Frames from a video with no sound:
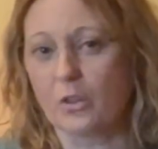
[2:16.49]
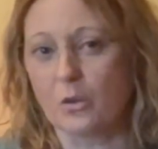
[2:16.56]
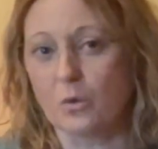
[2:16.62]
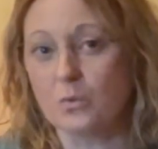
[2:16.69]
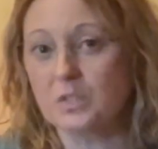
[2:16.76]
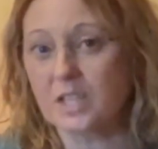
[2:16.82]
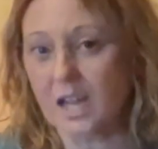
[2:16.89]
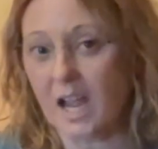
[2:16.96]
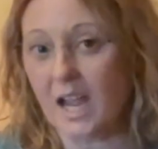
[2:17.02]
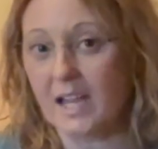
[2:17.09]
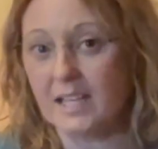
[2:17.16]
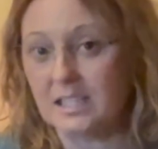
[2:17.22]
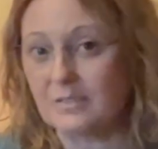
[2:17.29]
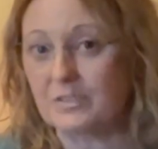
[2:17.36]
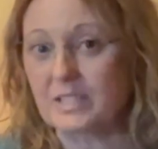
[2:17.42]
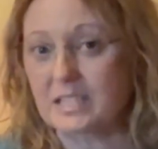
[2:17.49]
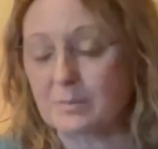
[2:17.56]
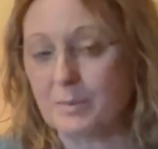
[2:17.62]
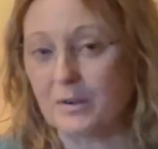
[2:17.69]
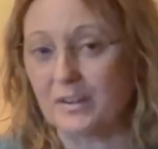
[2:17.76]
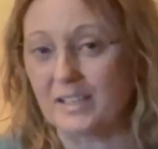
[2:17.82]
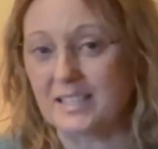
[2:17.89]
those kind of
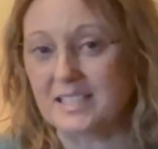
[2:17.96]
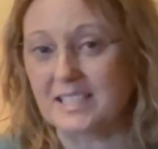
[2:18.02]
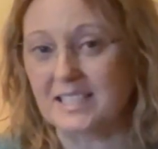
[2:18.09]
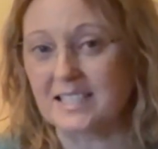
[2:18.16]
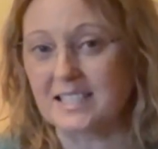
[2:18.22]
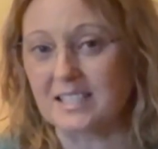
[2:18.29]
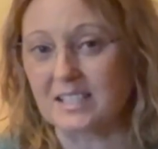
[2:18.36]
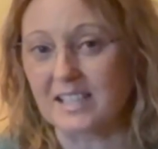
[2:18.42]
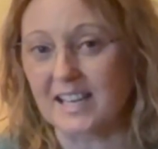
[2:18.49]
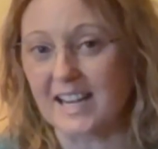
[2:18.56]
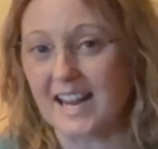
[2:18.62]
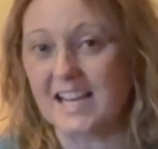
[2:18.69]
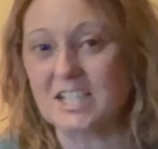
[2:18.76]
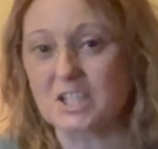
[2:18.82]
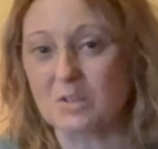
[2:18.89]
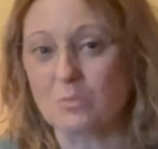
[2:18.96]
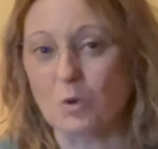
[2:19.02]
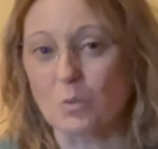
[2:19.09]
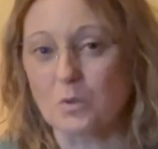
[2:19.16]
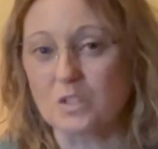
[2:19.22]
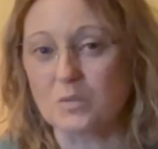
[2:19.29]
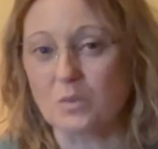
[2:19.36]
experiences and connection
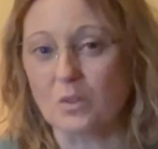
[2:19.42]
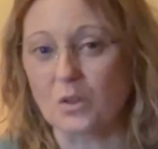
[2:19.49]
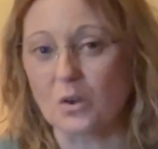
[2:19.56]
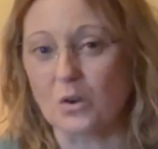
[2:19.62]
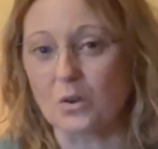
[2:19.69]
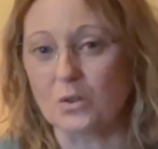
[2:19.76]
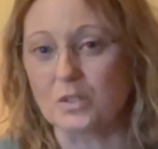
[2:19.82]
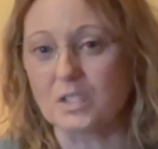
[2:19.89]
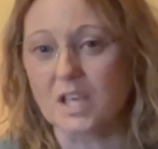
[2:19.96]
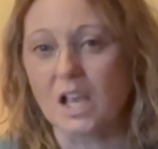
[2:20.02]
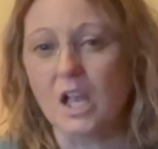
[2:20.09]
moments with God